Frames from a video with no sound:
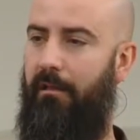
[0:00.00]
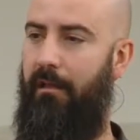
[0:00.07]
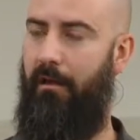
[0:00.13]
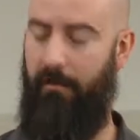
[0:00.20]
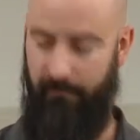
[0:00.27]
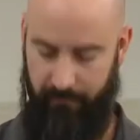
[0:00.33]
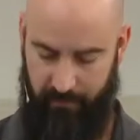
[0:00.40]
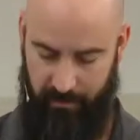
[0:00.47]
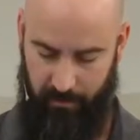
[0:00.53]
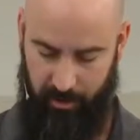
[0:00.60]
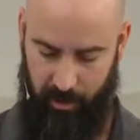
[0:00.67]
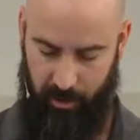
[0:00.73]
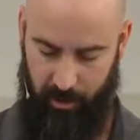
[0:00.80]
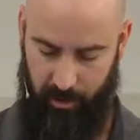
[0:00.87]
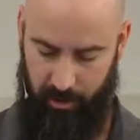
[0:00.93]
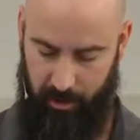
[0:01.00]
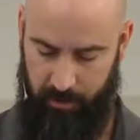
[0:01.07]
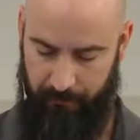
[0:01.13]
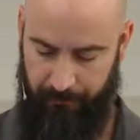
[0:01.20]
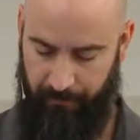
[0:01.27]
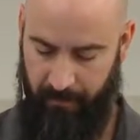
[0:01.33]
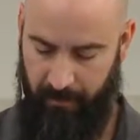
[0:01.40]
Love in the
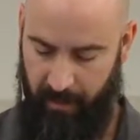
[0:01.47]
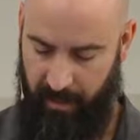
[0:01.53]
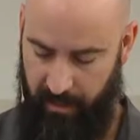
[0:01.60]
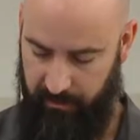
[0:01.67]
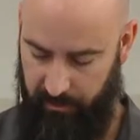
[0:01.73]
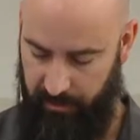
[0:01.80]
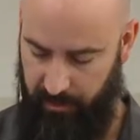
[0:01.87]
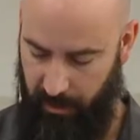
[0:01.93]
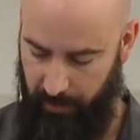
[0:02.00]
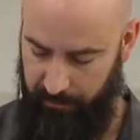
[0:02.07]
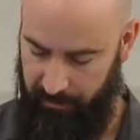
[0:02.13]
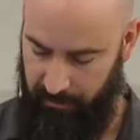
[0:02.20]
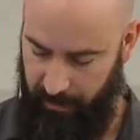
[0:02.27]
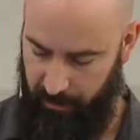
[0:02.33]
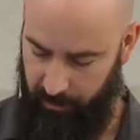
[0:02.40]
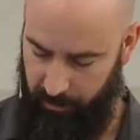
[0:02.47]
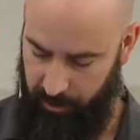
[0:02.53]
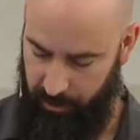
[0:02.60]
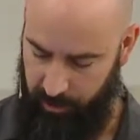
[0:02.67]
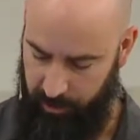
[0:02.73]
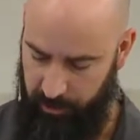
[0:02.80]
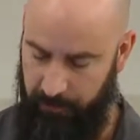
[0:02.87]
Church as a Celibate Gay
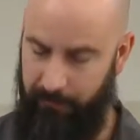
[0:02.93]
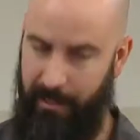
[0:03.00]
Christian.